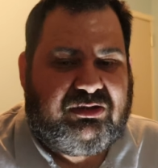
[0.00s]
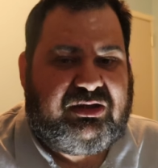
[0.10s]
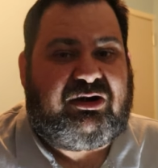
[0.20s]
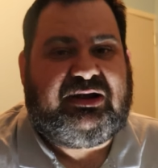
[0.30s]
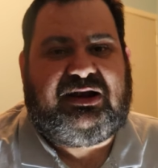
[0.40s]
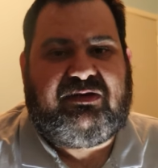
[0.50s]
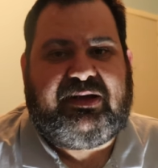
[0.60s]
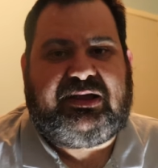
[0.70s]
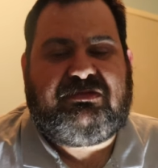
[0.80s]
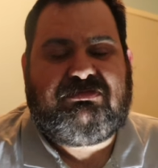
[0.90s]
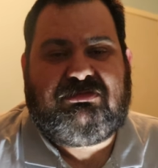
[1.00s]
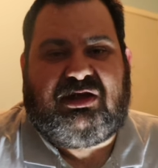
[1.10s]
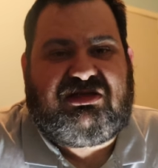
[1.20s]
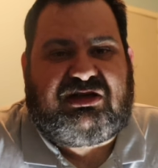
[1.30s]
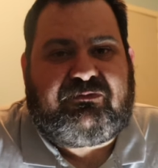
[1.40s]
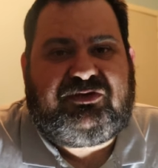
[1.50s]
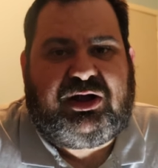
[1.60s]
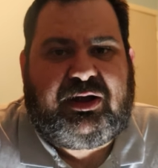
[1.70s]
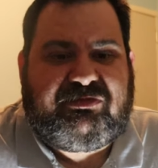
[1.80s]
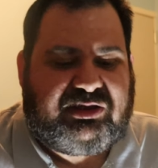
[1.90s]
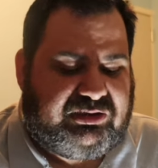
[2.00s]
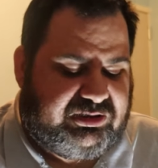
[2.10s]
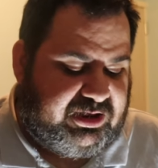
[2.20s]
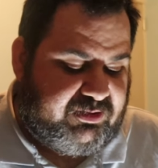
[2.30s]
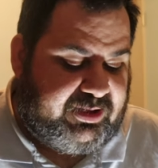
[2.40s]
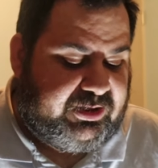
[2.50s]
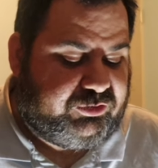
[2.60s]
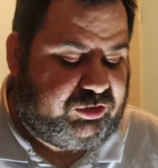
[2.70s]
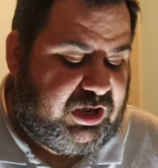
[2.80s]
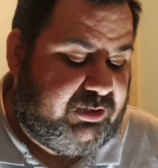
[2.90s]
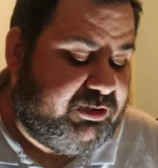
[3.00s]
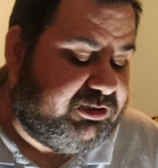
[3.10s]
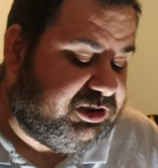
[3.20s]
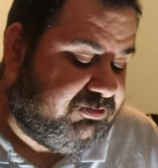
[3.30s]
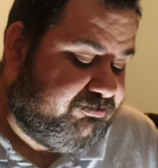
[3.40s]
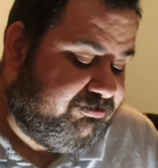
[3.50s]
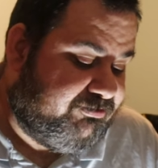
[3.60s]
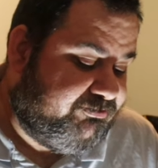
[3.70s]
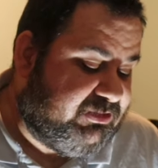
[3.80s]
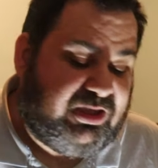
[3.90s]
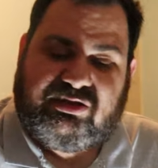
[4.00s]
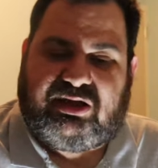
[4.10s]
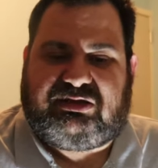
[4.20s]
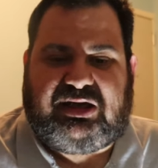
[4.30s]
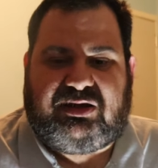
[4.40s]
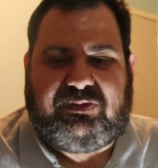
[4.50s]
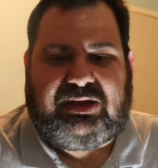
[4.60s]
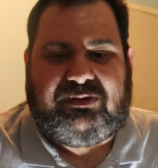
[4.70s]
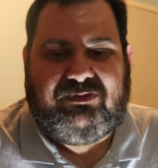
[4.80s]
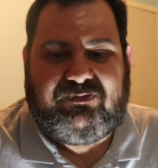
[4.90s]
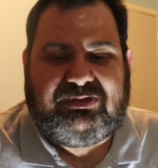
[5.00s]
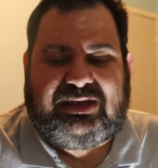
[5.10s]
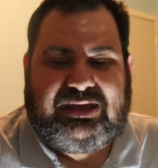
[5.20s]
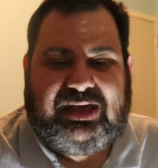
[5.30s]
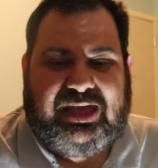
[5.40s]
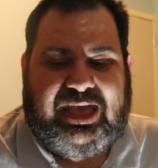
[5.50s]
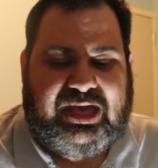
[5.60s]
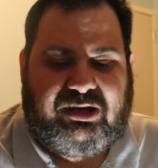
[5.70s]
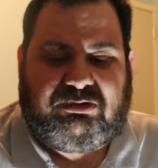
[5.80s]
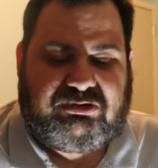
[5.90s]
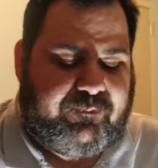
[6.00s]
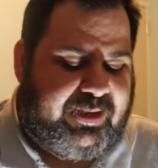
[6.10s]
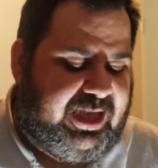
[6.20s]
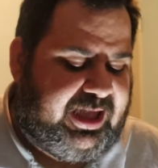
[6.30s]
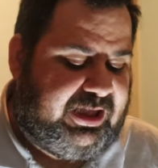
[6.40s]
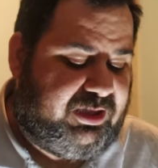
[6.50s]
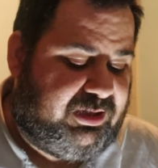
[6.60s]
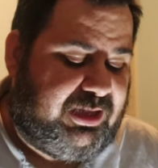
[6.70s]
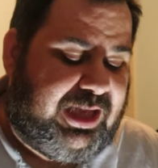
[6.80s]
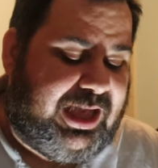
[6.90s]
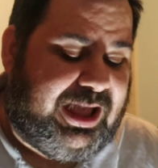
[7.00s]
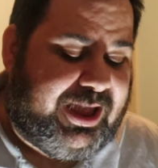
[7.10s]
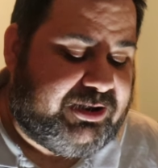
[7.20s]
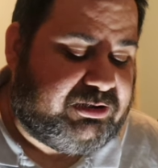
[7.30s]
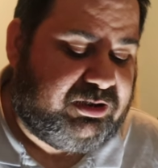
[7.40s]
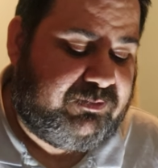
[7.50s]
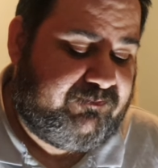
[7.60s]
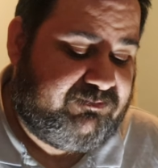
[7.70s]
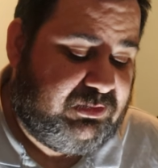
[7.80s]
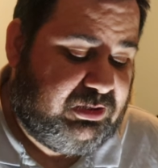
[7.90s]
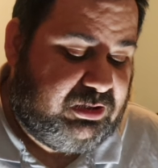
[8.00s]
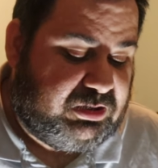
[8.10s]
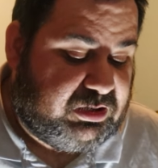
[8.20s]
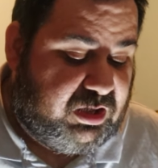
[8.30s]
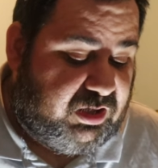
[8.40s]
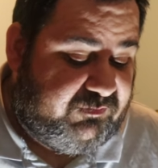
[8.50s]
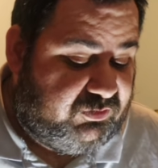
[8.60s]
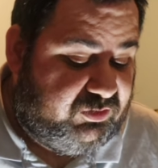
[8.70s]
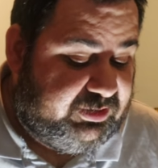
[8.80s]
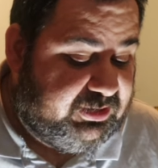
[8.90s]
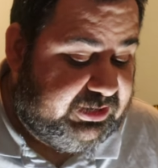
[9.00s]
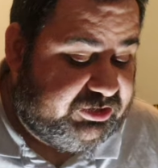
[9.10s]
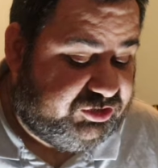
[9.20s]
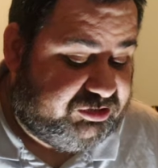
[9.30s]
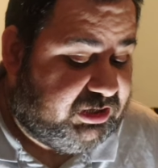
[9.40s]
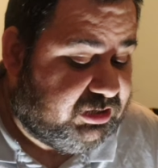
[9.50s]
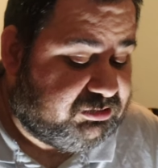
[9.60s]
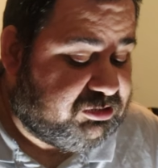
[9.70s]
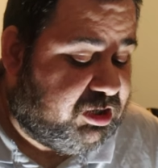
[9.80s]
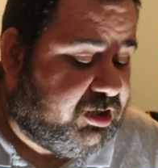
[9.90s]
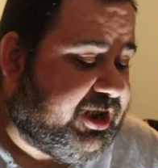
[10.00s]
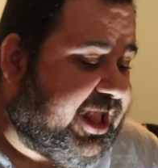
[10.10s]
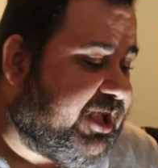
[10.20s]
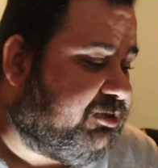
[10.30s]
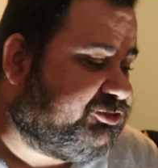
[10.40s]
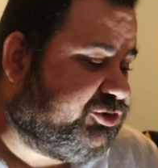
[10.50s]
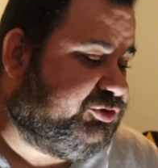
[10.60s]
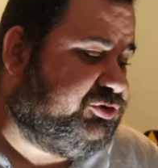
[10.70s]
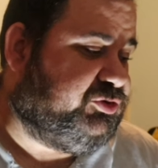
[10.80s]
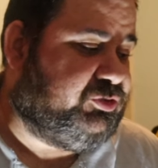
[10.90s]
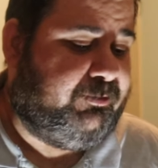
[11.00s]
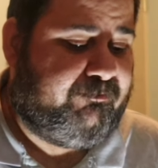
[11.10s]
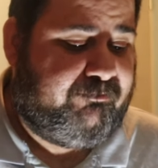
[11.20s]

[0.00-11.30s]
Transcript: there are going to be, sometimes there's going to be dramas, there's going to be hell to pay. And I've really struggled on how to